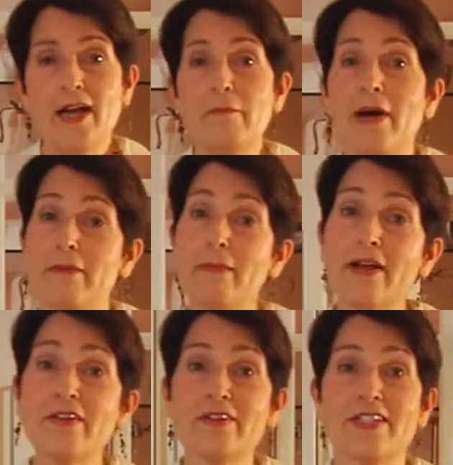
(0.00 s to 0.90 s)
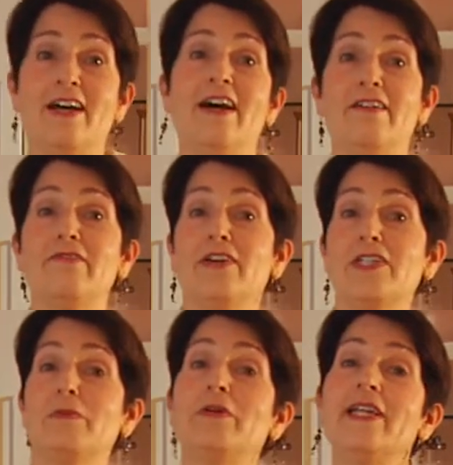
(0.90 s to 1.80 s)
My mother's hot
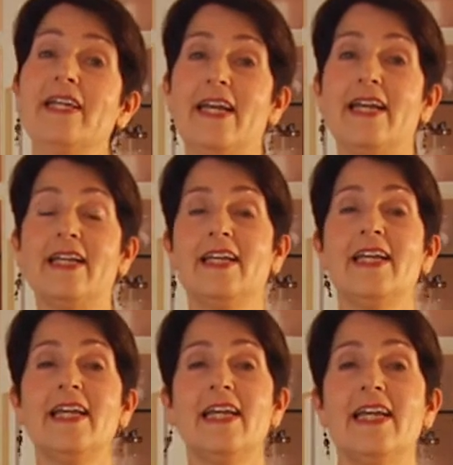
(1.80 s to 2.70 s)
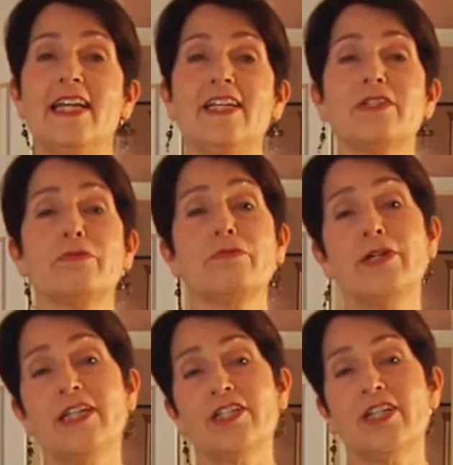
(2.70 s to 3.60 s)
fudge pudding cake is
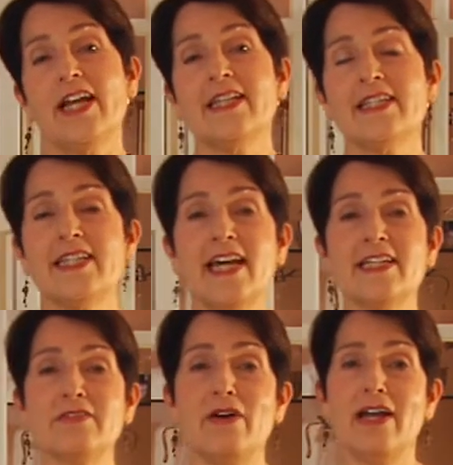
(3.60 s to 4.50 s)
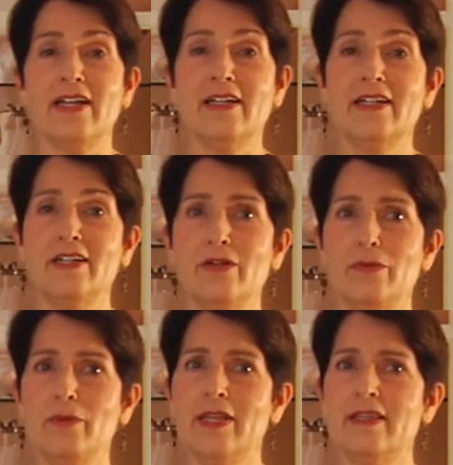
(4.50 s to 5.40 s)
rich and satisfying
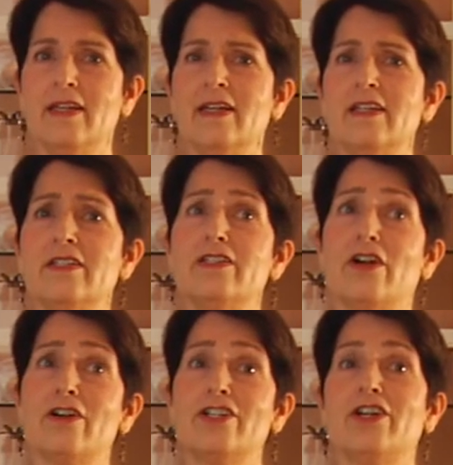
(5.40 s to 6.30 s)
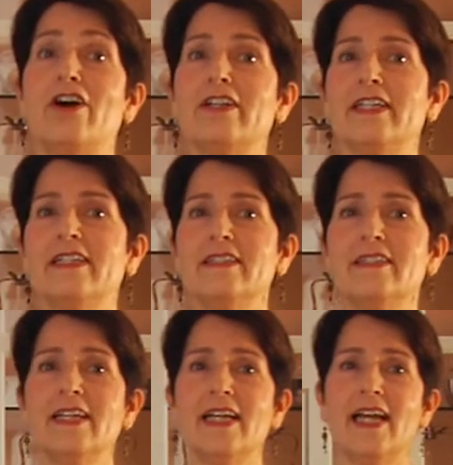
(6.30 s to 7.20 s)
with dark chocolate
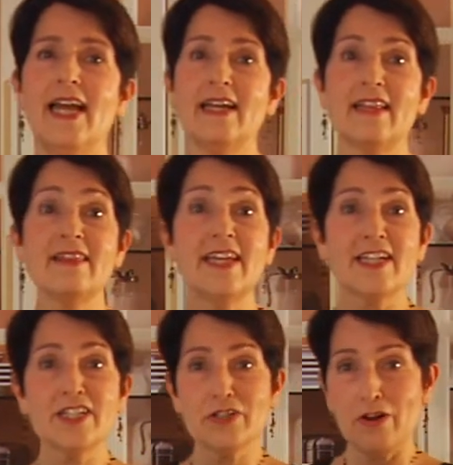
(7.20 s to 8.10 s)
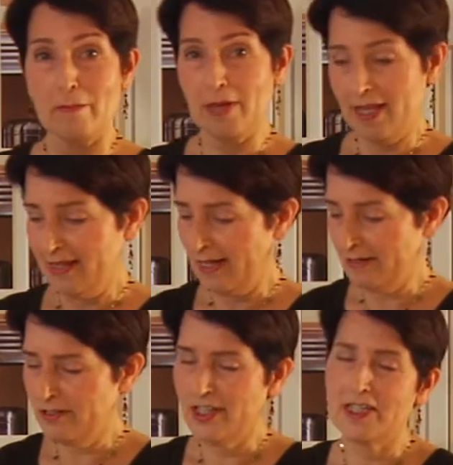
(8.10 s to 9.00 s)
and a thick syrup
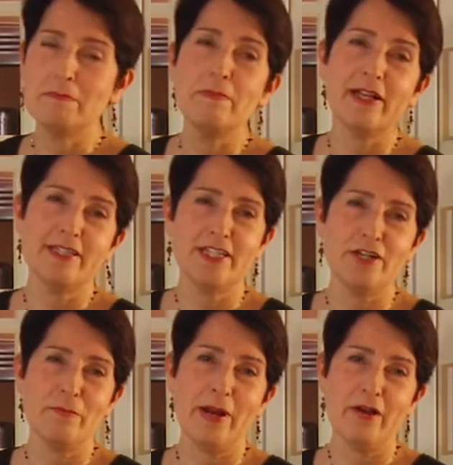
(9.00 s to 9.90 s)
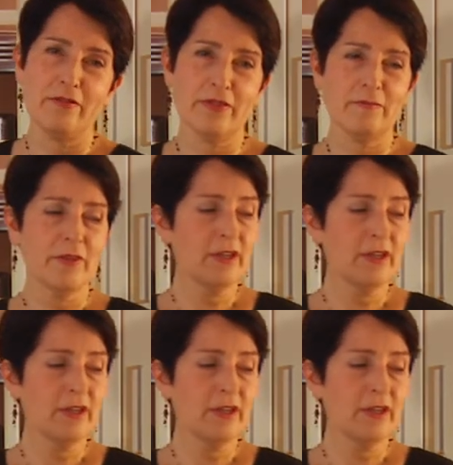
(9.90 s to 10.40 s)
that just melts in your mouth.